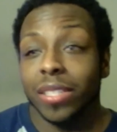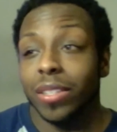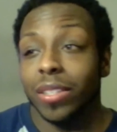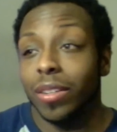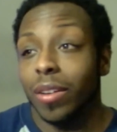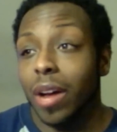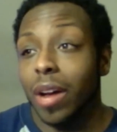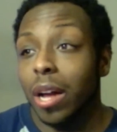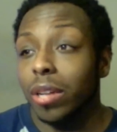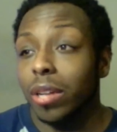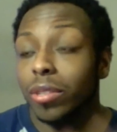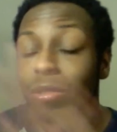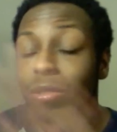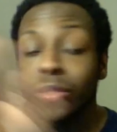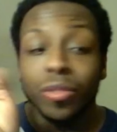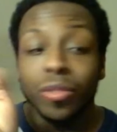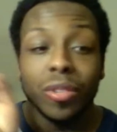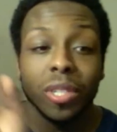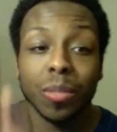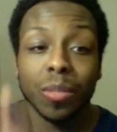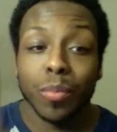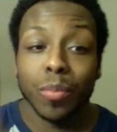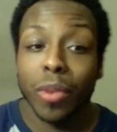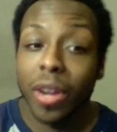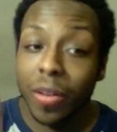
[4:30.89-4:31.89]
So all you can do
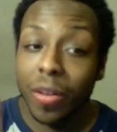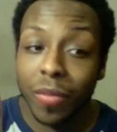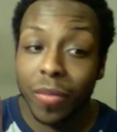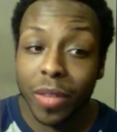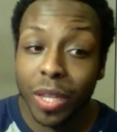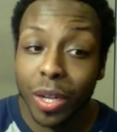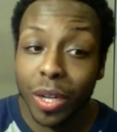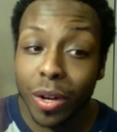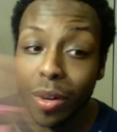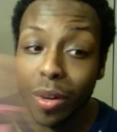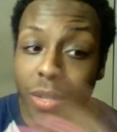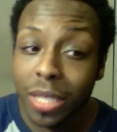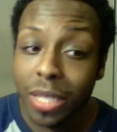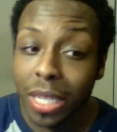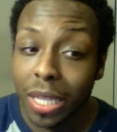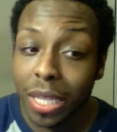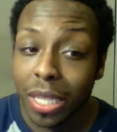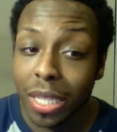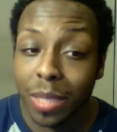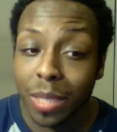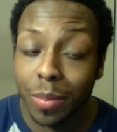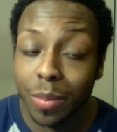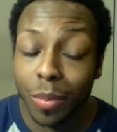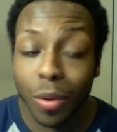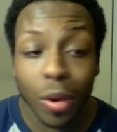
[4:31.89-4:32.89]
is pray for the girls at
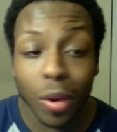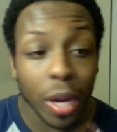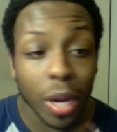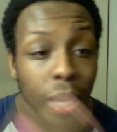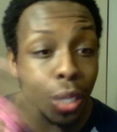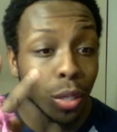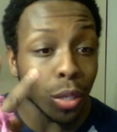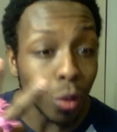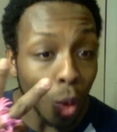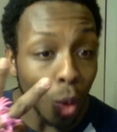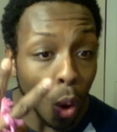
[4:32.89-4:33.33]
this point